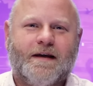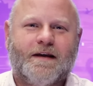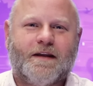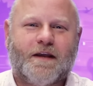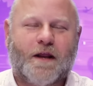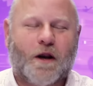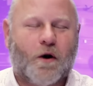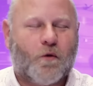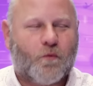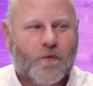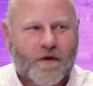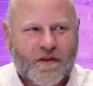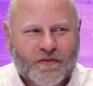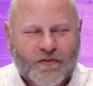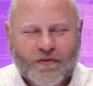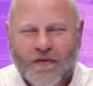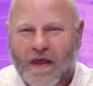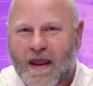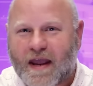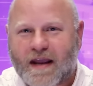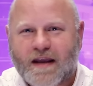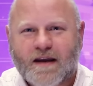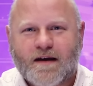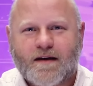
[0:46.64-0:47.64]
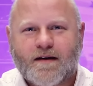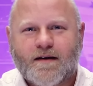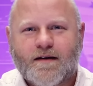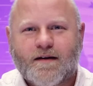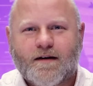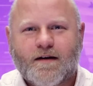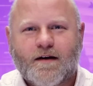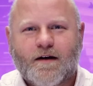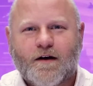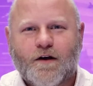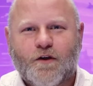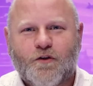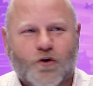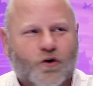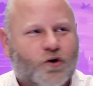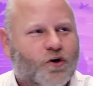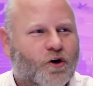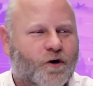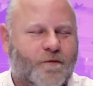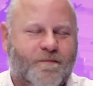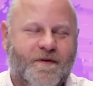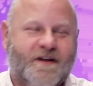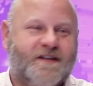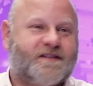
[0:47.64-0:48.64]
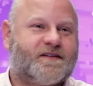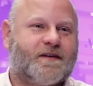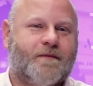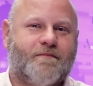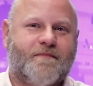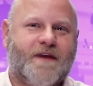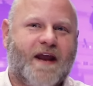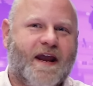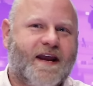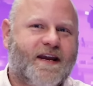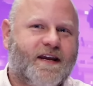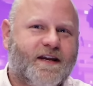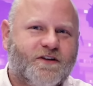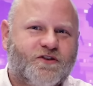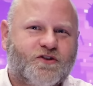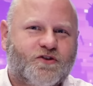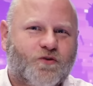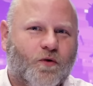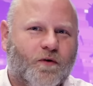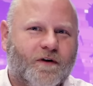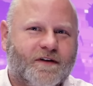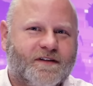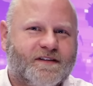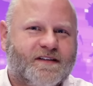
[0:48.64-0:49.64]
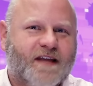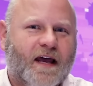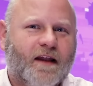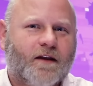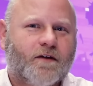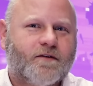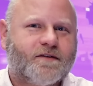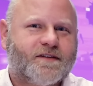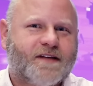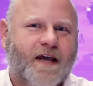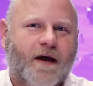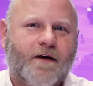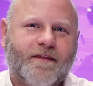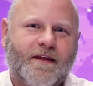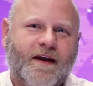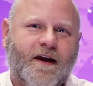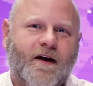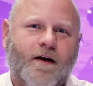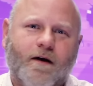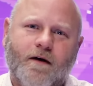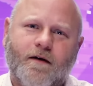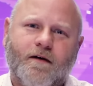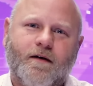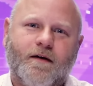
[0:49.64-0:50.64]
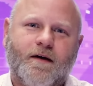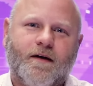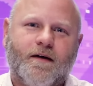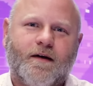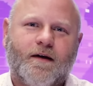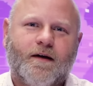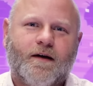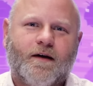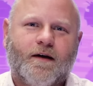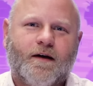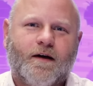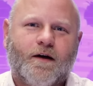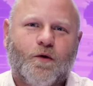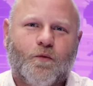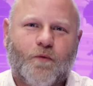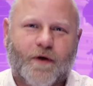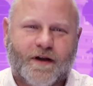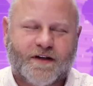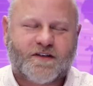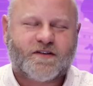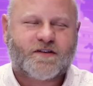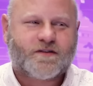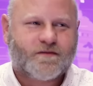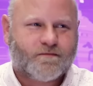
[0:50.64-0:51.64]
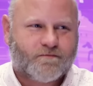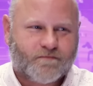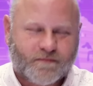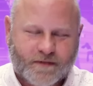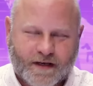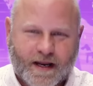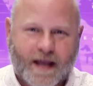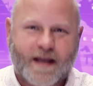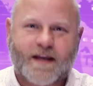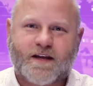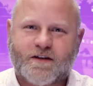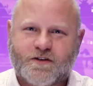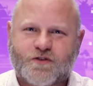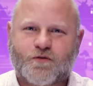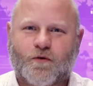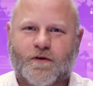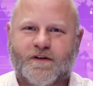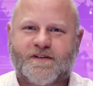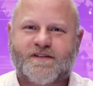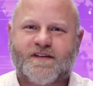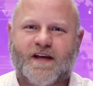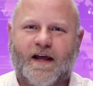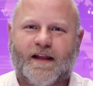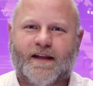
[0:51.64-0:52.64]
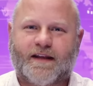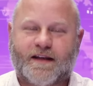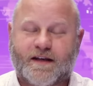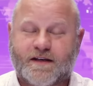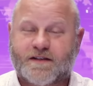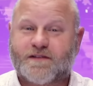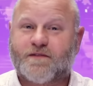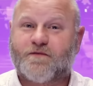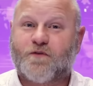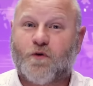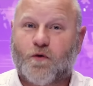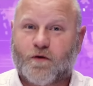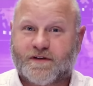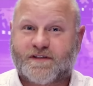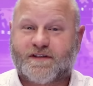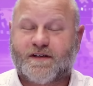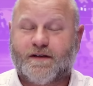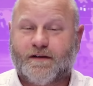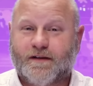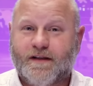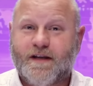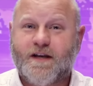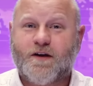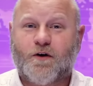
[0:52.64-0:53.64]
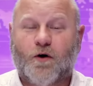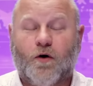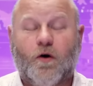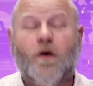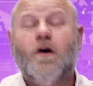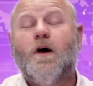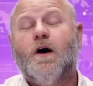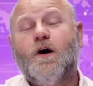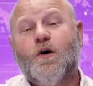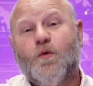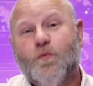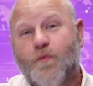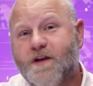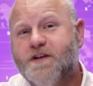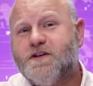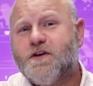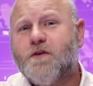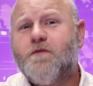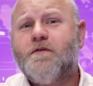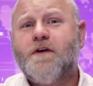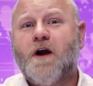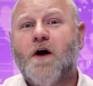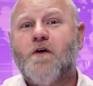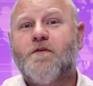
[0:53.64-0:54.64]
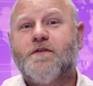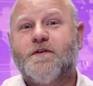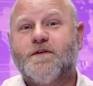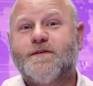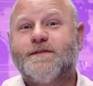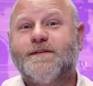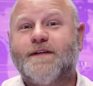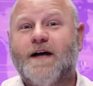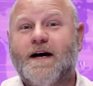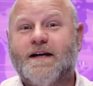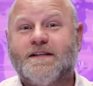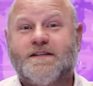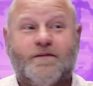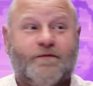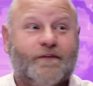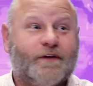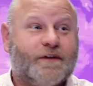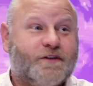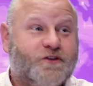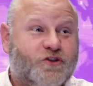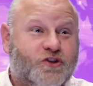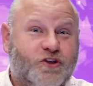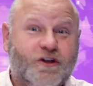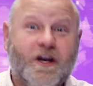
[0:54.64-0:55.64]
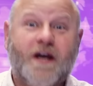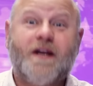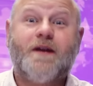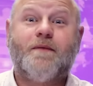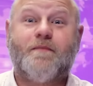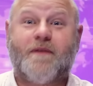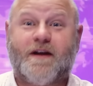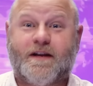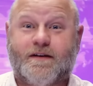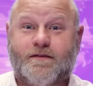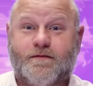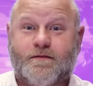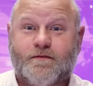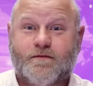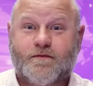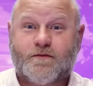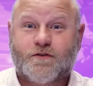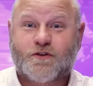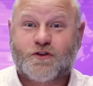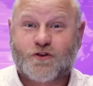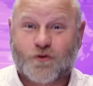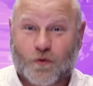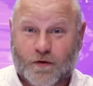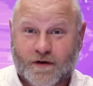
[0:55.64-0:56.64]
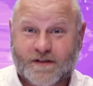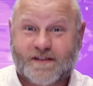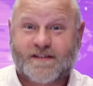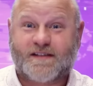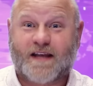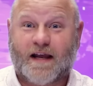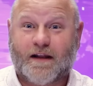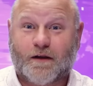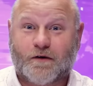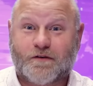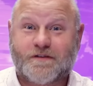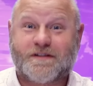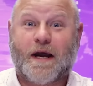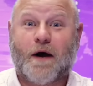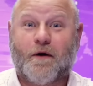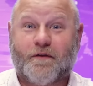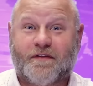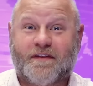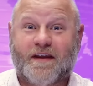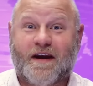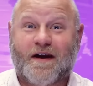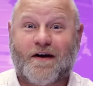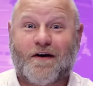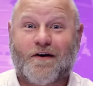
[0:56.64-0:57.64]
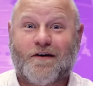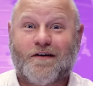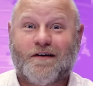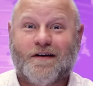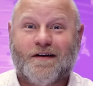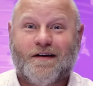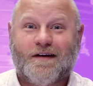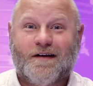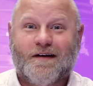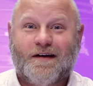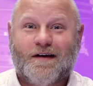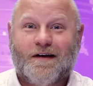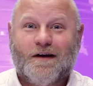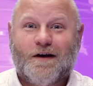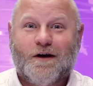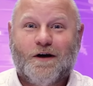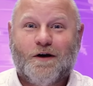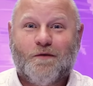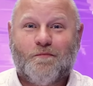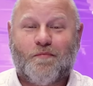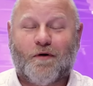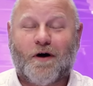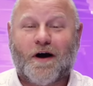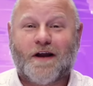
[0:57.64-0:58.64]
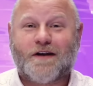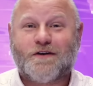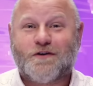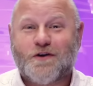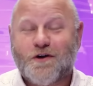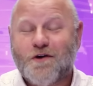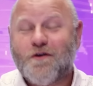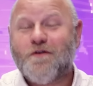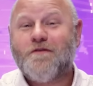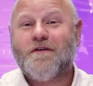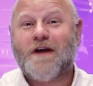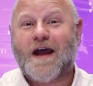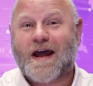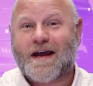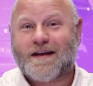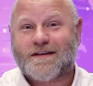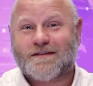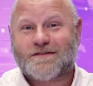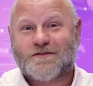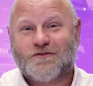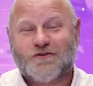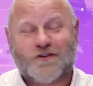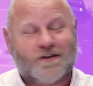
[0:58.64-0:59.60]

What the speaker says: You know, we think there could be some naked short sellers out there, which naked short selling is, of course, illegal. We do know there's lots of legitimate short sellers out there. But Nunes